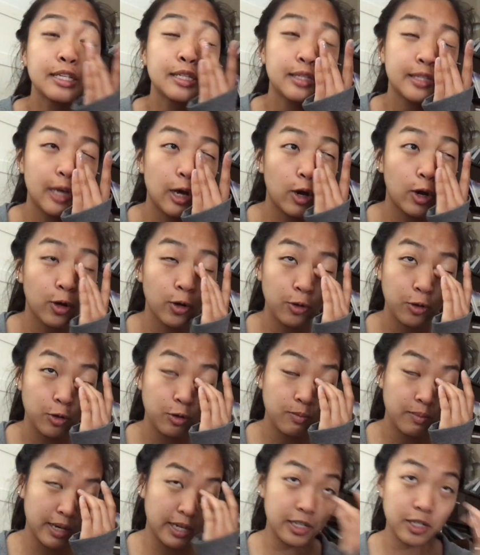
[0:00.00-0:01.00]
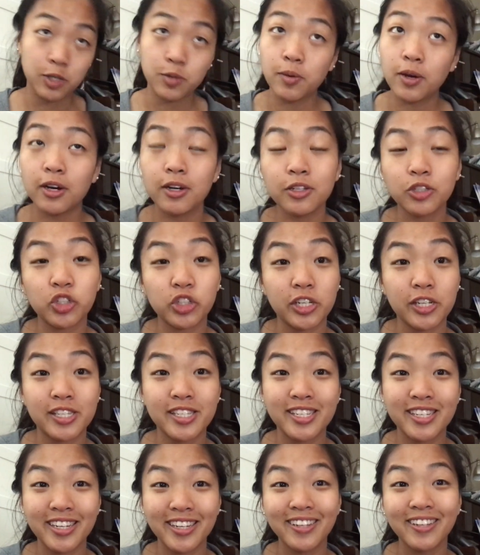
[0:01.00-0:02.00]
So you might as well
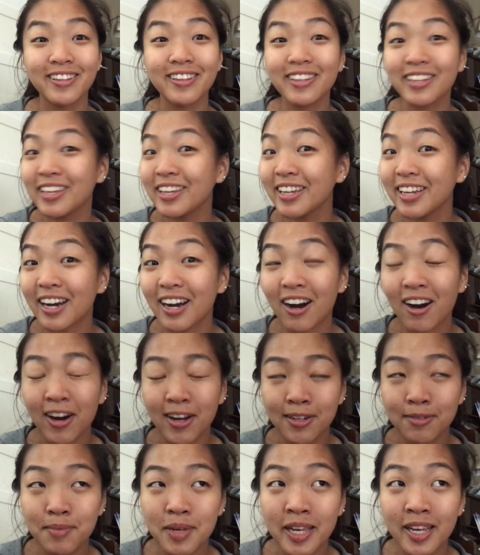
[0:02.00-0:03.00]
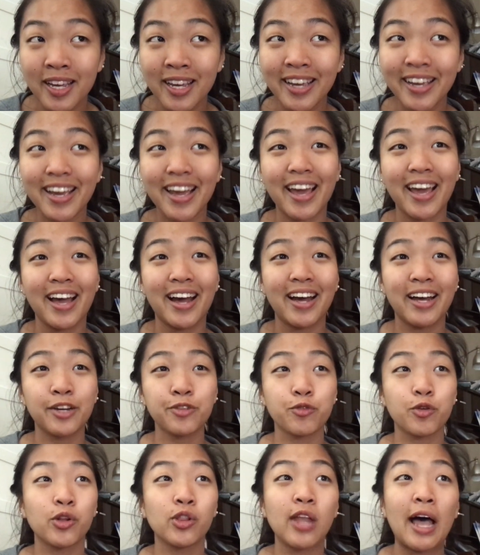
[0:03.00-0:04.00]
just lean on me
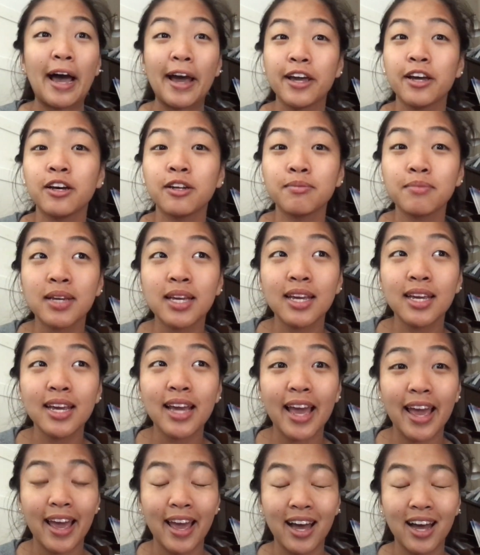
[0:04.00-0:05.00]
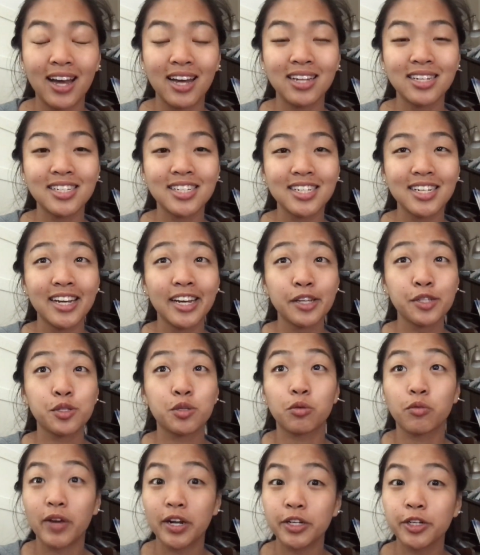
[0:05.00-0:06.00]
and rely on me and
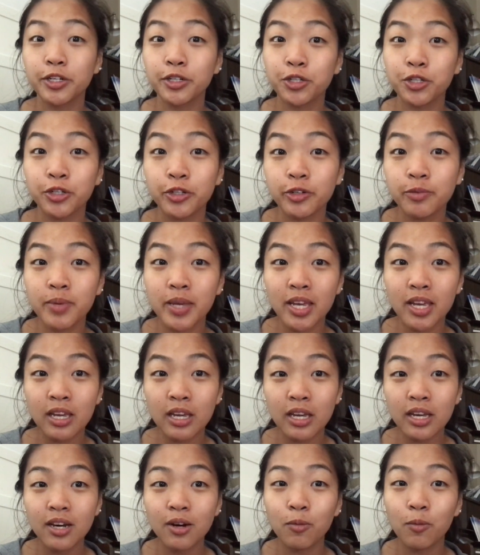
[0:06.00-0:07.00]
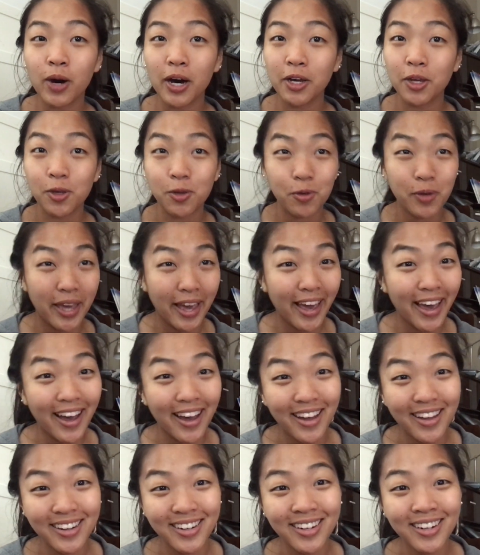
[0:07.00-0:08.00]
surrender to me while you
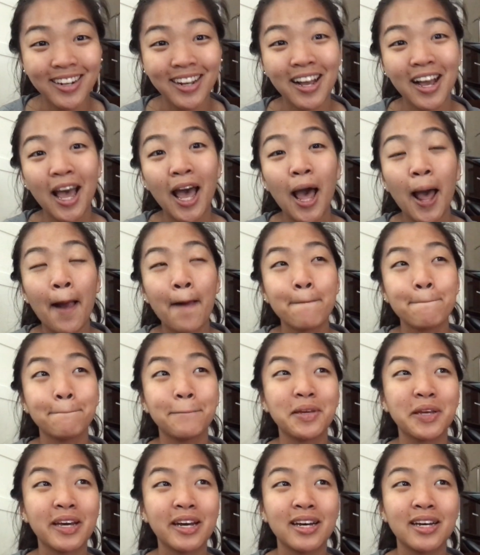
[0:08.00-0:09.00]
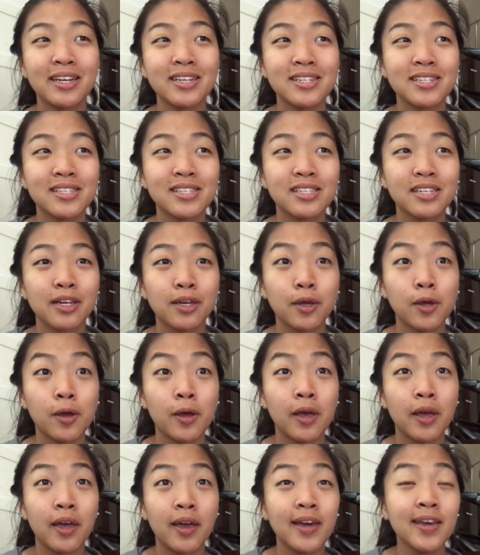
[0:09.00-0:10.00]
can, because
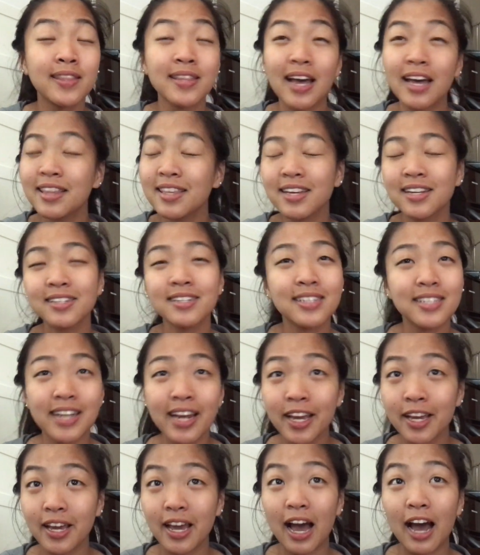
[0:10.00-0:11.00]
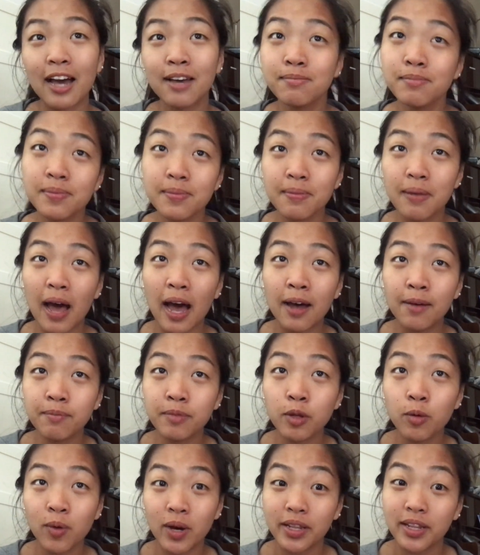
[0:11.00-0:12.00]
at the end of the day,
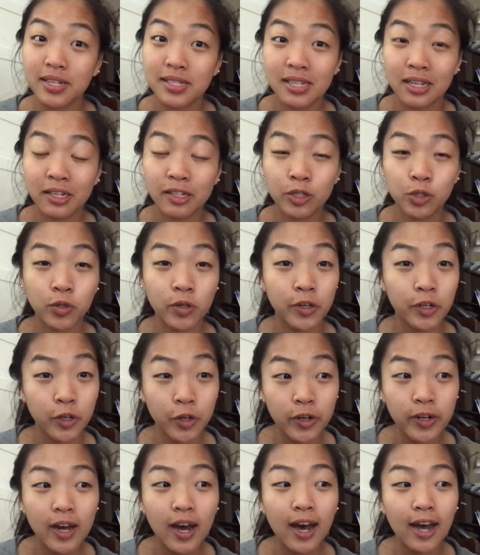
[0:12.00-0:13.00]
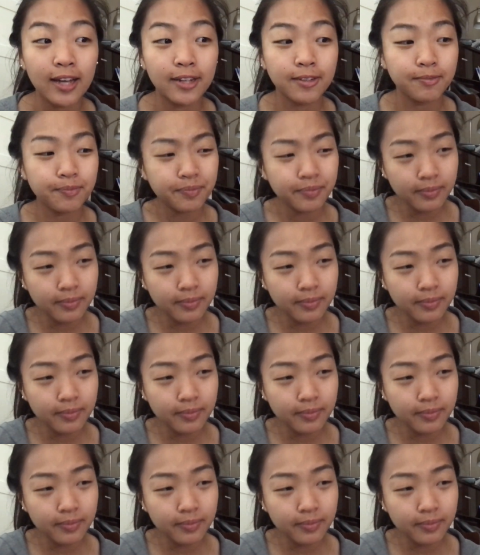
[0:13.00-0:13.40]
I'm the one that's in control and you're not.